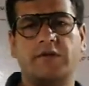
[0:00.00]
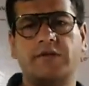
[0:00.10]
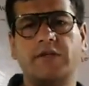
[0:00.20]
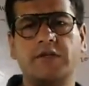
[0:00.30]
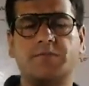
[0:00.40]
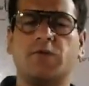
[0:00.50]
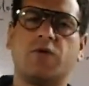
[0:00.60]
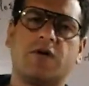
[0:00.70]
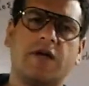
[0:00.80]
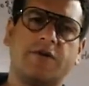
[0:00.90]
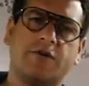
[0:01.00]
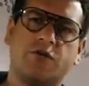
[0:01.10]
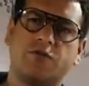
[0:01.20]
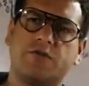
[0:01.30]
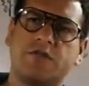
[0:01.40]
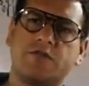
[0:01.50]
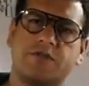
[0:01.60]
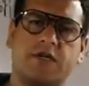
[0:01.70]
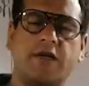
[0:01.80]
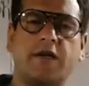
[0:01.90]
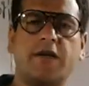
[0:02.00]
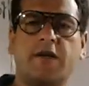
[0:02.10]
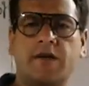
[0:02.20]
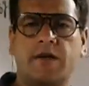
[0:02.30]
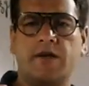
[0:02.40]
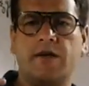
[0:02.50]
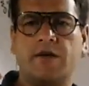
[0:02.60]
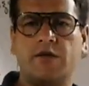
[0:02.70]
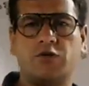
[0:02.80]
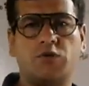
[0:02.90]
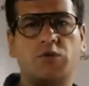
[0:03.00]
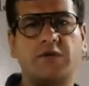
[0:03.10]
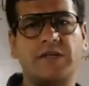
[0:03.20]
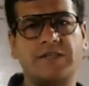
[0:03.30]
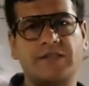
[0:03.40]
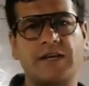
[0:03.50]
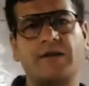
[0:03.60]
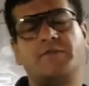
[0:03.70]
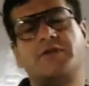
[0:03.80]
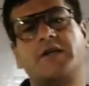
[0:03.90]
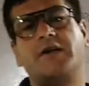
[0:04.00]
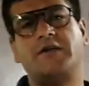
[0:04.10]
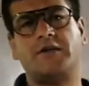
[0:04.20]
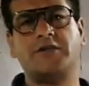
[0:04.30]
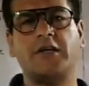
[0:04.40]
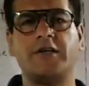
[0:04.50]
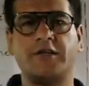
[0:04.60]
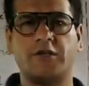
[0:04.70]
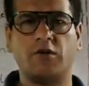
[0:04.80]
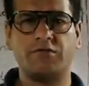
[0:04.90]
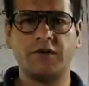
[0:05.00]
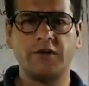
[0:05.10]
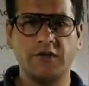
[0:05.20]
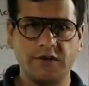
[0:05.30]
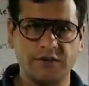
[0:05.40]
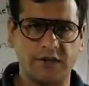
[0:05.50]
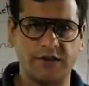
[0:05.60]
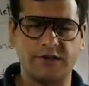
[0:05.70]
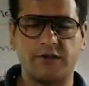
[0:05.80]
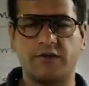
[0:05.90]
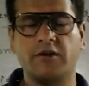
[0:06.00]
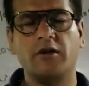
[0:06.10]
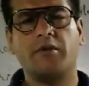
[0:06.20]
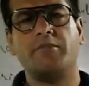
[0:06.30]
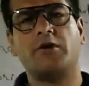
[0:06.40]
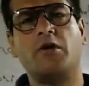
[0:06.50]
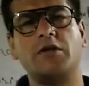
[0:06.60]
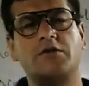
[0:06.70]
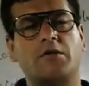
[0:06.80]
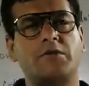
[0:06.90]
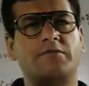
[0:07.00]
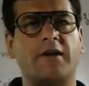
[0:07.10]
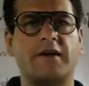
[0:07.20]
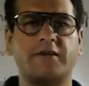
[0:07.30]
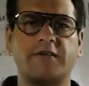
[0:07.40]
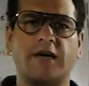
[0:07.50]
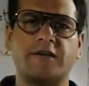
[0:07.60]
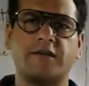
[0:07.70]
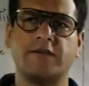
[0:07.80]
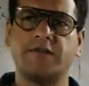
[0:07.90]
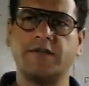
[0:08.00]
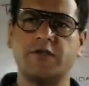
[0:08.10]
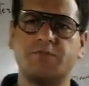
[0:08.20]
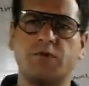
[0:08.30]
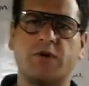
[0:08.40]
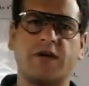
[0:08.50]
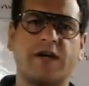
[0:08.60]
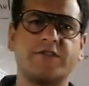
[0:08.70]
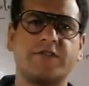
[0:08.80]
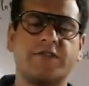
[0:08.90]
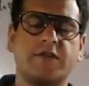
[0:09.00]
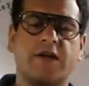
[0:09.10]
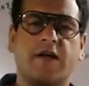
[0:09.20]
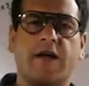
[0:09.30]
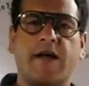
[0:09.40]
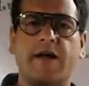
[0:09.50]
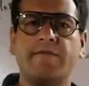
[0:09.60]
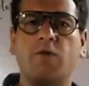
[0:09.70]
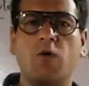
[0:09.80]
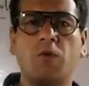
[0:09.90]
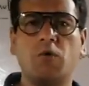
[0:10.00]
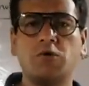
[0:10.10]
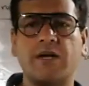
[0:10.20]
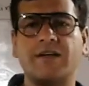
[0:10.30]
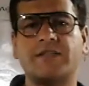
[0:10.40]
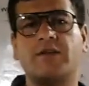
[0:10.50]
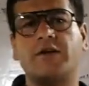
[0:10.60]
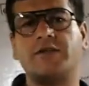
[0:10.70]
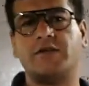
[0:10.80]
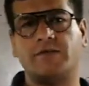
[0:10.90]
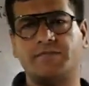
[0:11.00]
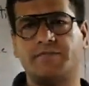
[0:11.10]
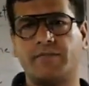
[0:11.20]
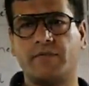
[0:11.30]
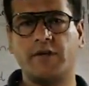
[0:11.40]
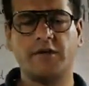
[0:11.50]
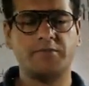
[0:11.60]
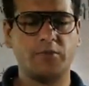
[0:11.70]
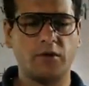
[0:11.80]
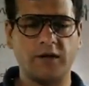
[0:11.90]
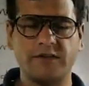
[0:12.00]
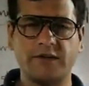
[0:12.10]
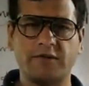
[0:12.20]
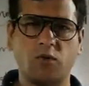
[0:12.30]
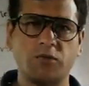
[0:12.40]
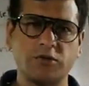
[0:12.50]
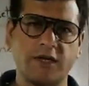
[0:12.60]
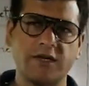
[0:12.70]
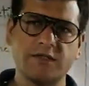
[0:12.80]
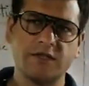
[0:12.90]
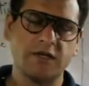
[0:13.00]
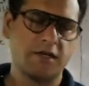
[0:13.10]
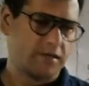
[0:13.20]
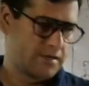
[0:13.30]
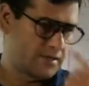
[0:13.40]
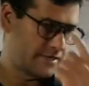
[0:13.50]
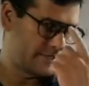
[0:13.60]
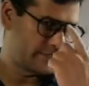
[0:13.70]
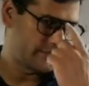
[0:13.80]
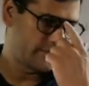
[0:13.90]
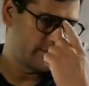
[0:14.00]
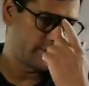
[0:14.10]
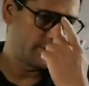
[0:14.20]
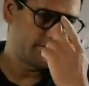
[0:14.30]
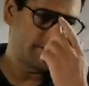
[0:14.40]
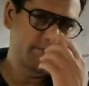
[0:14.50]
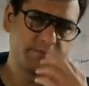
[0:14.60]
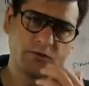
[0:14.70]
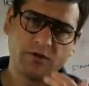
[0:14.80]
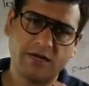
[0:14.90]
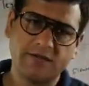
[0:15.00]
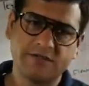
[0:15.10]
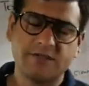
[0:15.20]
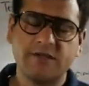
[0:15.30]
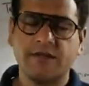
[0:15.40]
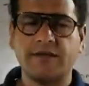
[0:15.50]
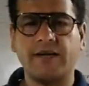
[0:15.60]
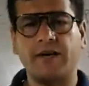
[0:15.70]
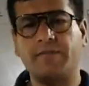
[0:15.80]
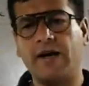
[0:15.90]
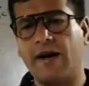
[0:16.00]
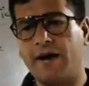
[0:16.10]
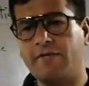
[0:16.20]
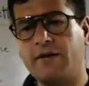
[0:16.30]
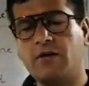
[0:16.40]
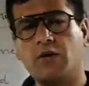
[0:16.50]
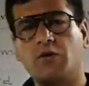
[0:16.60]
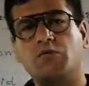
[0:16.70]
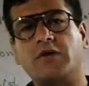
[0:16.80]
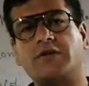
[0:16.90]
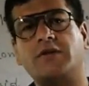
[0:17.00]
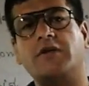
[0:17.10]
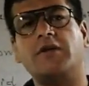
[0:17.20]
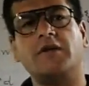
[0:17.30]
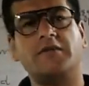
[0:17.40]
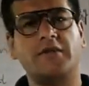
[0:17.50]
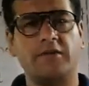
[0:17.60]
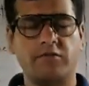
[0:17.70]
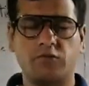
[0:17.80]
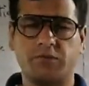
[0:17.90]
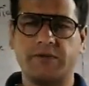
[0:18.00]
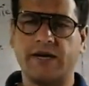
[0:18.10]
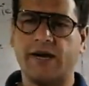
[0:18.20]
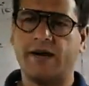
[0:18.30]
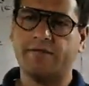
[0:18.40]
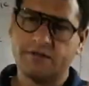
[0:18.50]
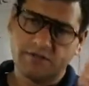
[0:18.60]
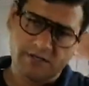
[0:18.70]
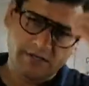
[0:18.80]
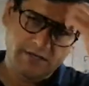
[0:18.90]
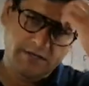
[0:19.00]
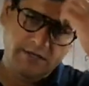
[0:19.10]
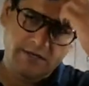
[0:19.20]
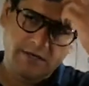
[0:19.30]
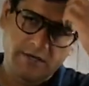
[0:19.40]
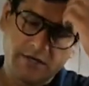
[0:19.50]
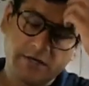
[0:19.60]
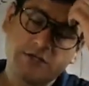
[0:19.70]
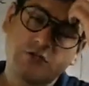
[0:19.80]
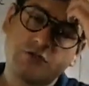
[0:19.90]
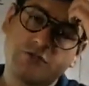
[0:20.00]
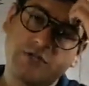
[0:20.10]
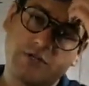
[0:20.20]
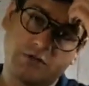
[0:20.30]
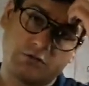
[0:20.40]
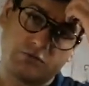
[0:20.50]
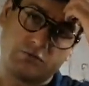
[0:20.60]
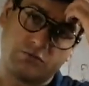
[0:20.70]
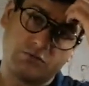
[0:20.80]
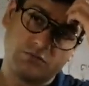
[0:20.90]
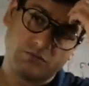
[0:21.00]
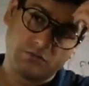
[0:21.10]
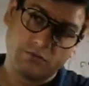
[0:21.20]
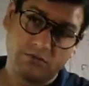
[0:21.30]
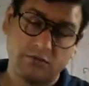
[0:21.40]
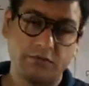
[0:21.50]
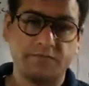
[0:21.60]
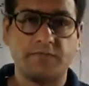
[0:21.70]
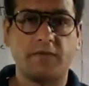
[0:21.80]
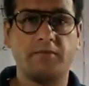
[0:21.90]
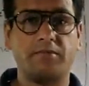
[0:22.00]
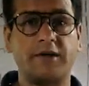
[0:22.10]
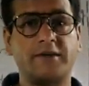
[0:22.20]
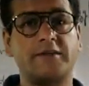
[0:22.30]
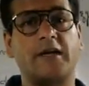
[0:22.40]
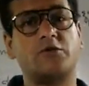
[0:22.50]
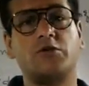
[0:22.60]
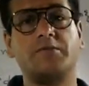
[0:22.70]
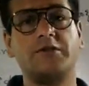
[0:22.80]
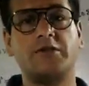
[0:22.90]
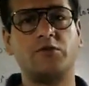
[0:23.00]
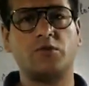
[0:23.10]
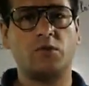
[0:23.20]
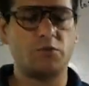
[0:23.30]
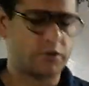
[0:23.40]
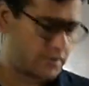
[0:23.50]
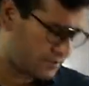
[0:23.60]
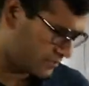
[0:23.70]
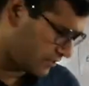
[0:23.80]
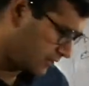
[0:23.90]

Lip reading: These pure line individuals, they show the same trait generation after generation because of the fact that these pure lines have homozygous condition. These pure lines have homozygous condition. Sometimes pure lines can be having what? They would be having the recessive trait also, but that should be homozygous.